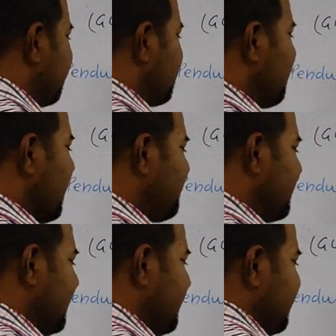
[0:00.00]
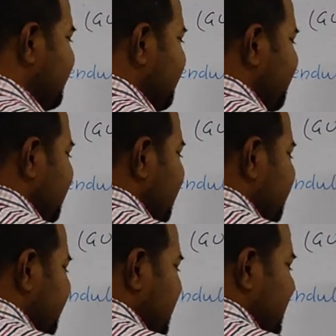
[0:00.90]
to vibrate,
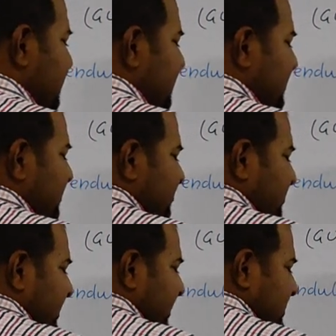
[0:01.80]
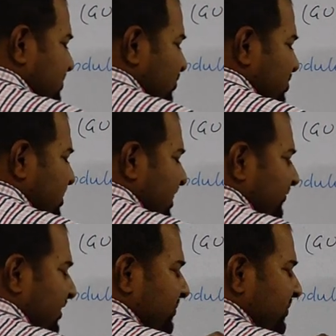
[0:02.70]
then B also
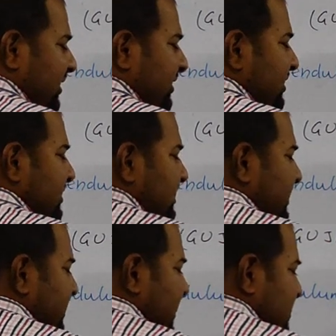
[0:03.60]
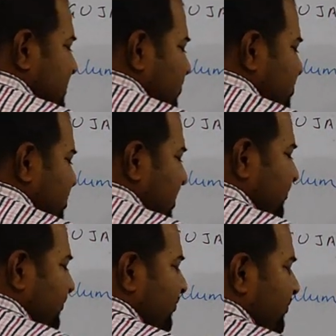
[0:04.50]
start vibrate, D also
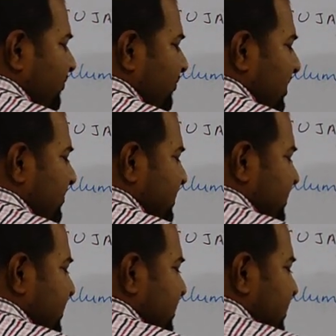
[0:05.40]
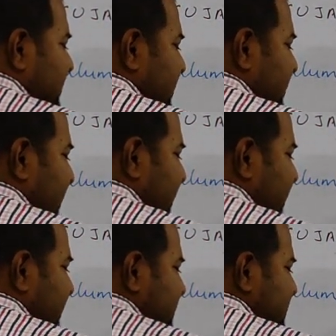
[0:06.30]
start vibration,
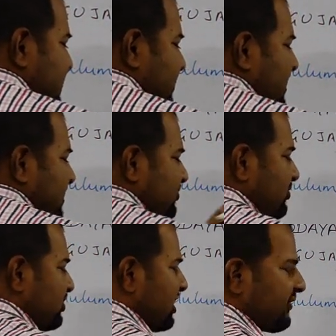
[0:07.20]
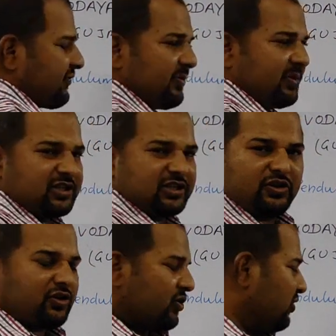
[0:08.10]
and C also start vibration
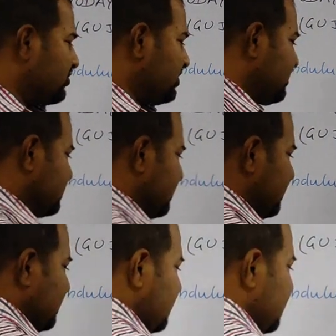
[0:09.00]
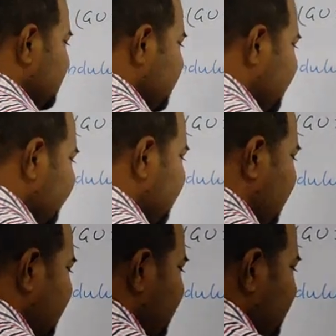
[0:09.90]
or oscillation. Here
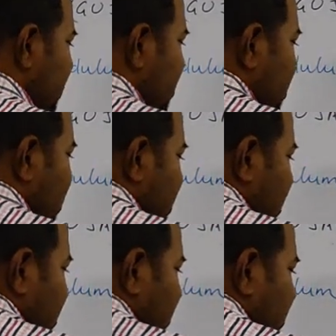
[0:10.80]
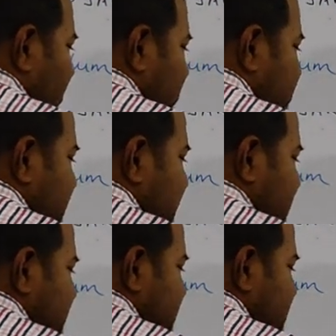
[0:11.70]
the
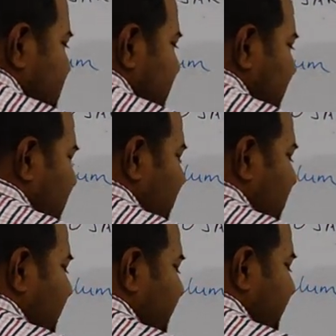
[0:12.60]
oscillations or